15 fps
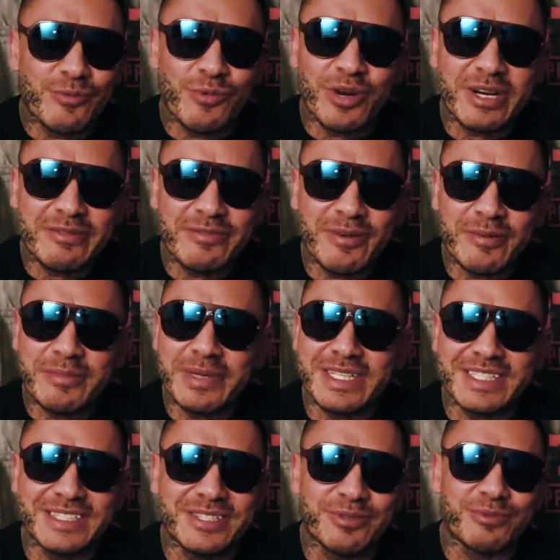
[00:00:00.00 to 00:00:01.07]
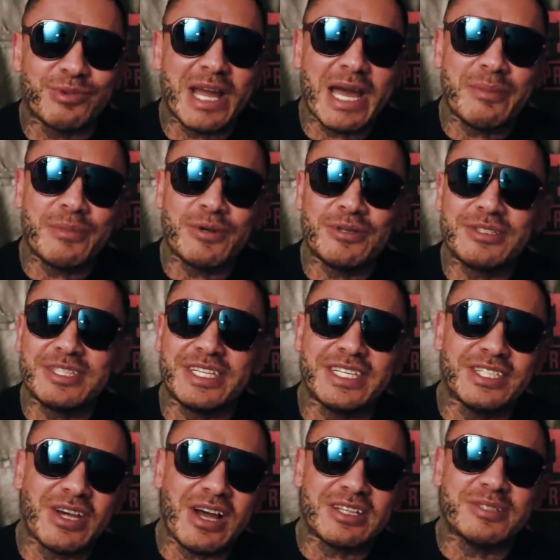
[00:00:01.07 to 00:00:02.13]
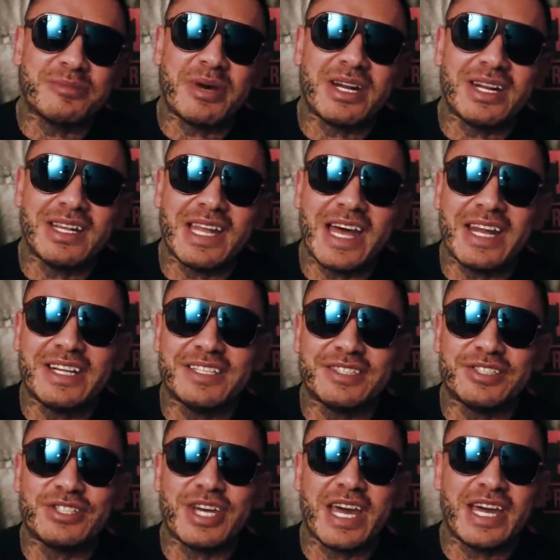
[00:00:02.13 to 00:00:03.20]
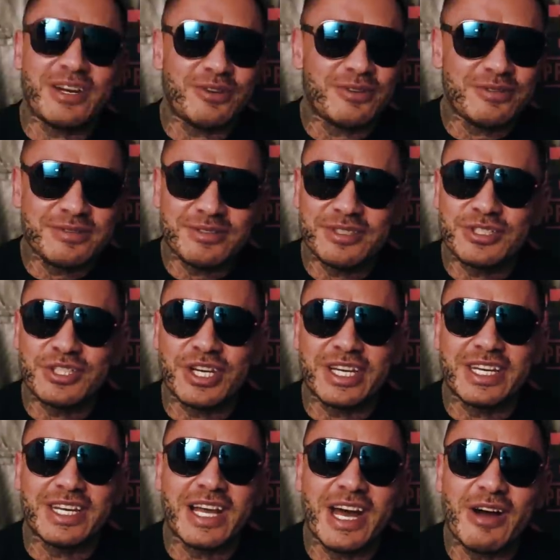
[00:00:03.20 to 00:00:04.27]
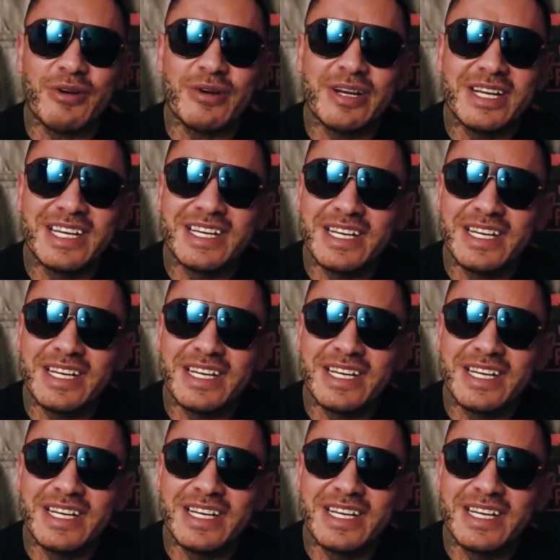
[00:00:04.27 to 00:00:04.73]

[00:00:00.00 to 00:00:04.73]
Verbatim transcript: One of them is the Rammers. He talks about it a lot on his channel. Check it out.